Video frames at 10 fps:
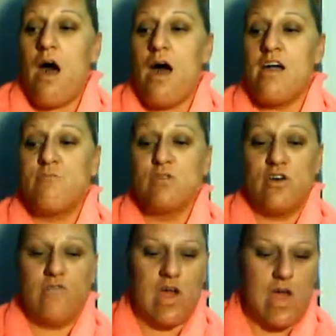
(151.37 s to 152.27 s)
I have been
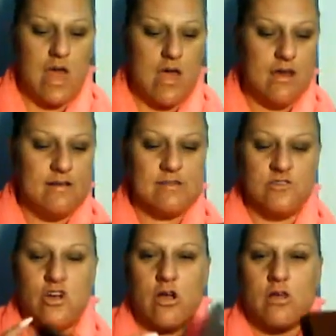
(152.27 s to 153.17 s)
loving it. It is
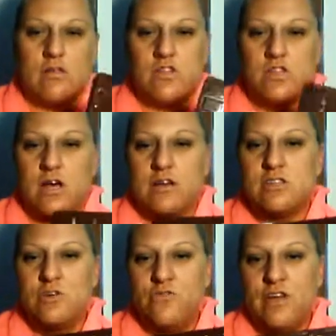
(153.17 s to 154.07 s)
the char the
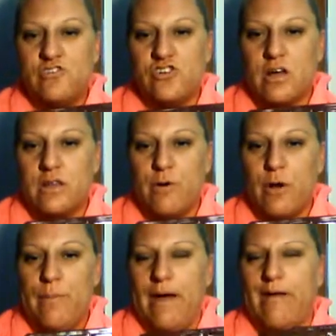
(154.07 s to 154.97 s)
Too Faced Chocolate
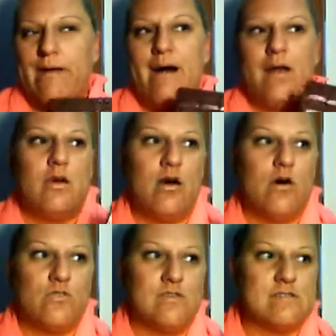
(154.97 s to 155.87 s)
Bar palette. I
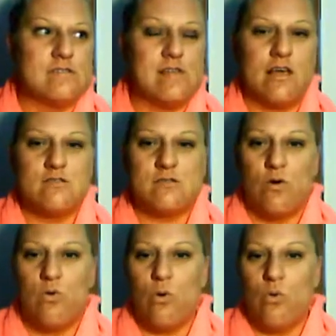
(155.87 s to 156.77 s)
know this is like
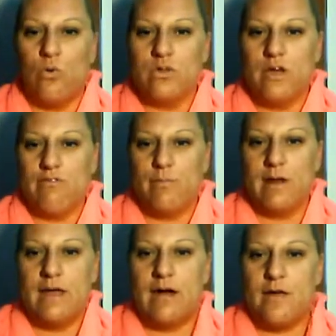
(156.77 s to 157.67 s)
so old.
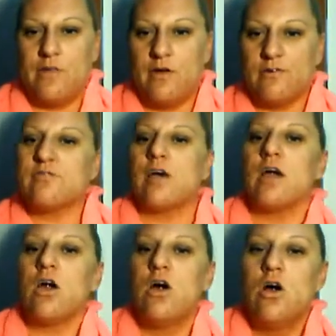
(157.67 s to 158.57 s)
Everybody got theirs
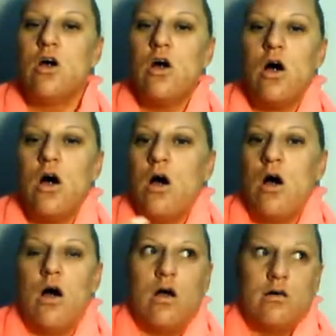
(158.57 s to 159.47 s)
like
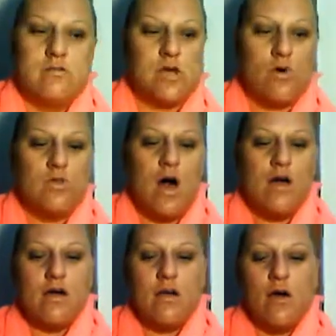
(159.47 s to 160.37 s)
so
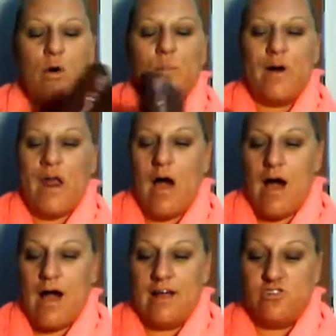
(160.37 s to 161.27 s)
long ago, but
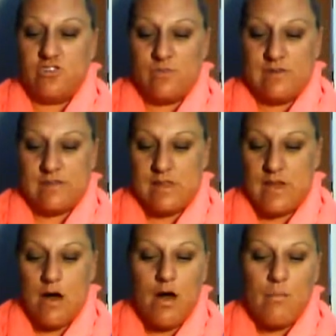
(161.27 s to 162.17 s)
I just
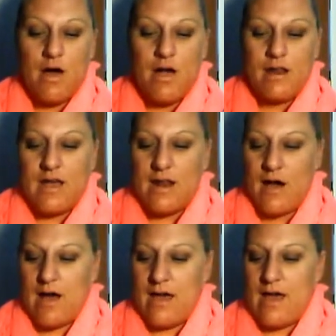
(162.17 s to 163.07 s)
recently got mine and
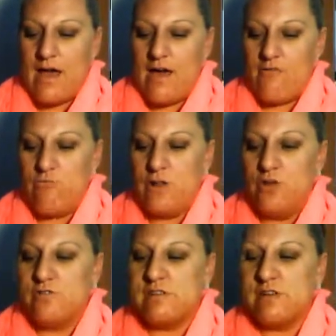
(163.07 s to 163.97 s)
I have been
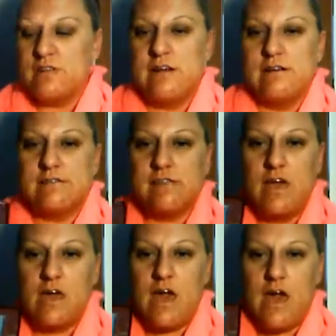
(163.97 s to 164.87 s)
using this like